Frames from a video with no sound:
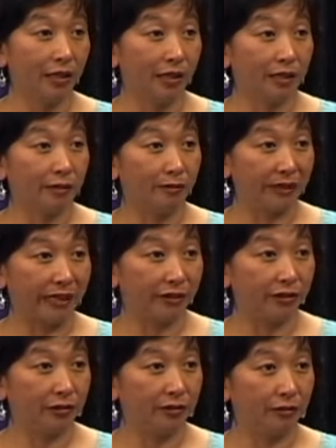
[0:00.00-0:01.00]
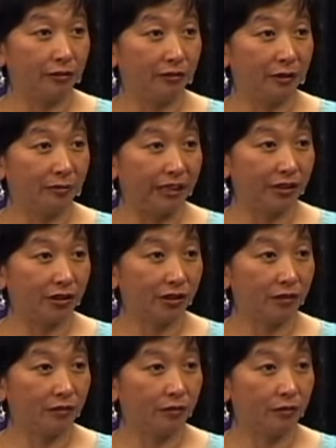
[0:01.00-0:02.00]
compared to a
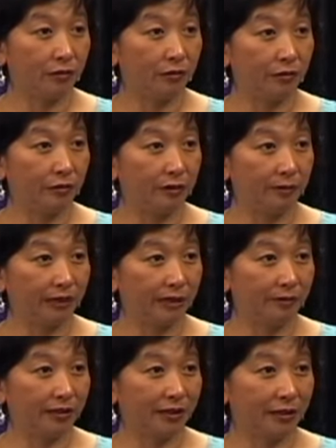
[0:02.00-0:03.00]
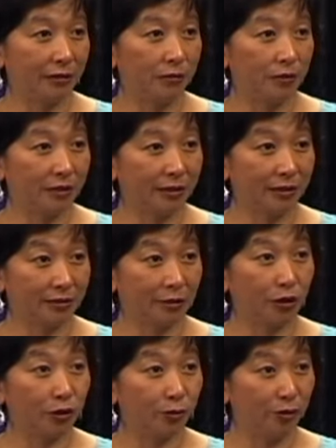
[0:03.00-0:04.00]
patient who perhaps, you know, was
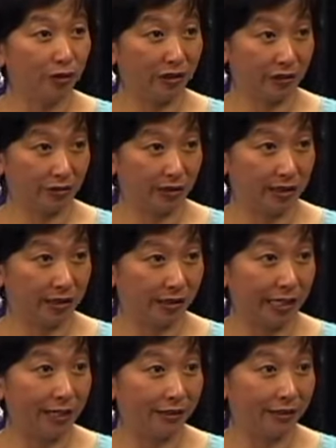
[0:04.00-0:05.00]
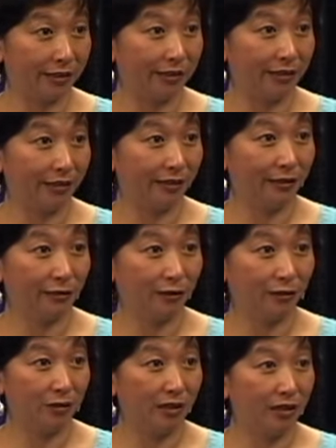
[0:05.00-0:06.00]
contributing to hmm. society, mm. you
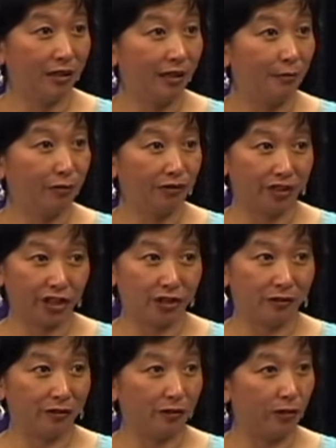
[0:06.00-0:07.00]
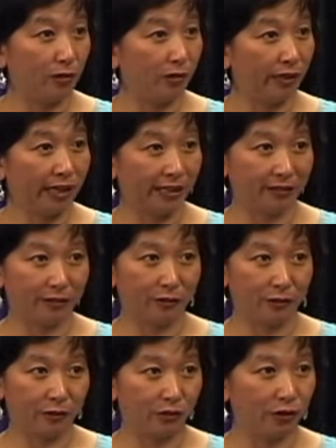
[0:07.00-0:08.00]
know, professional or an actor
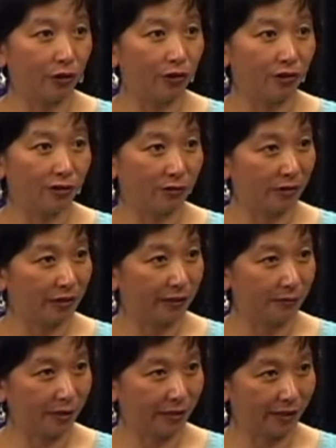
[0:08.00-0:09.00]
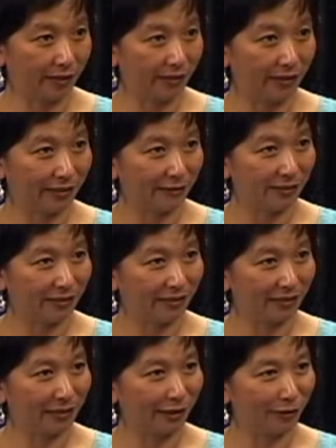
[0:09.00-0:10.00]
or a doctor or someone like that. There
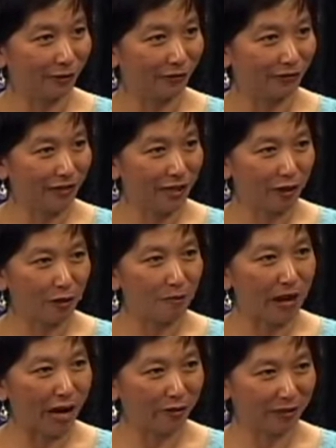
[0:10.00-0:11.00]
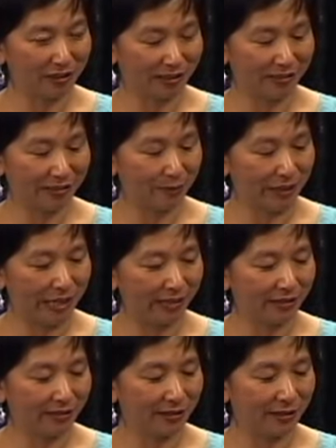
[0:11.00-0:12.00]
was kind of comparisons
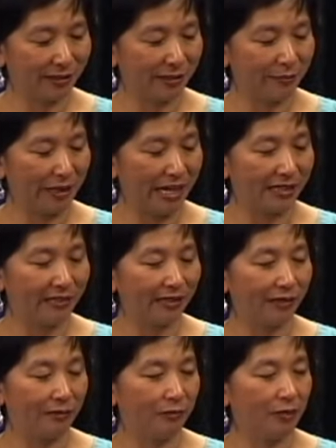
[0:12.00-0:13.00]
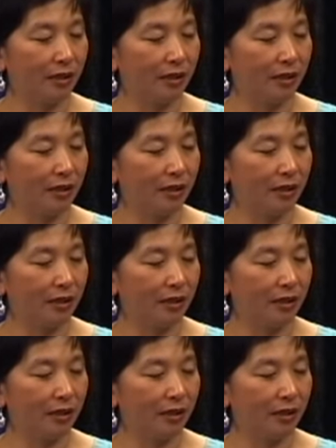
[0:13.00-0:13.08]
made, uh, made and,